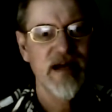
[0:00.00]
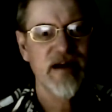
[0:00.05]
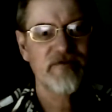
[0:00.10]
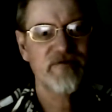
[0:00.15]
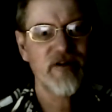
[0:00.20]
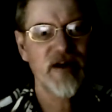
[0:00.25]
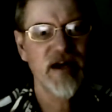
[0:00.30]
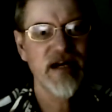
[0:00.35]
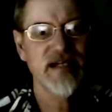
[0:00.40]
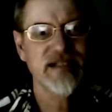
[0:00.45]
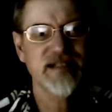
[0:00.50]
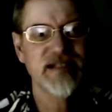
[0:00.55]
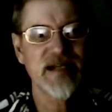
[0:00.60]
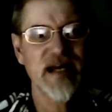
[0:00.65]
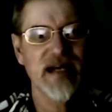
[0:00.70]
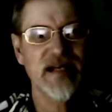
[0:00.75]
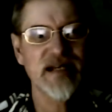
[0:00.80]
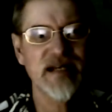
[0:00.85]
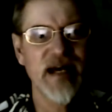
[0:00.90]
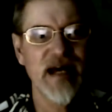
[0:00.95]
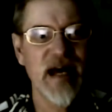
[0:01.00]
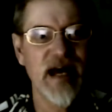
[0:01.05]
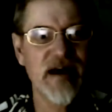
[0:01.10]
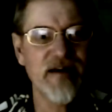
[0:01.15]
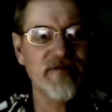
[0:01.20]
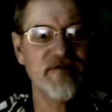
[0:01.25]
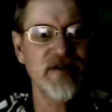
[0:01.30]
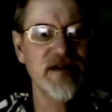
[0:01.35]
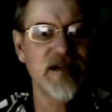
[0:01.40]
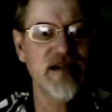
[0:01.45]
If I ascend to
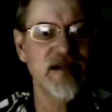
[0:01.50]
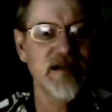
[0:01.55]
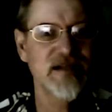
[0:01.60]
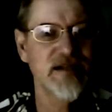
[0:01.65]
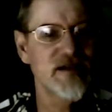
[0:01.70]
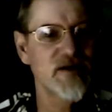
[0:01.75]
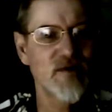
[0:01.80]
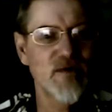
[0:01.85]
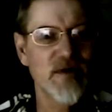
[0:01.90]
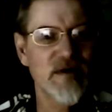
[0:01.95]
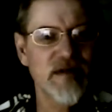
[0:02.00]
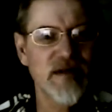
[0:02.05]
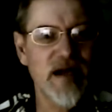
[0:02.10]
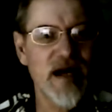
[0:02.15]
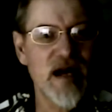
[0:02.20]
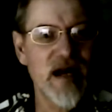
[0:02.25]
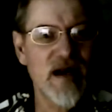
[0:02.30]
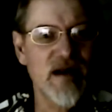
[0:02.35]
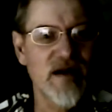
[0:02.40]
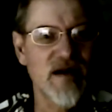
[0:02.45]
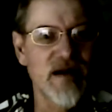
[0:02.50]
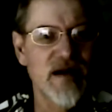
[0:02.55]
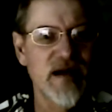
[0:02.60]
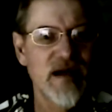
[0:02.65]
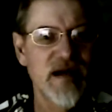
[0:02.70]
heaven, you are there.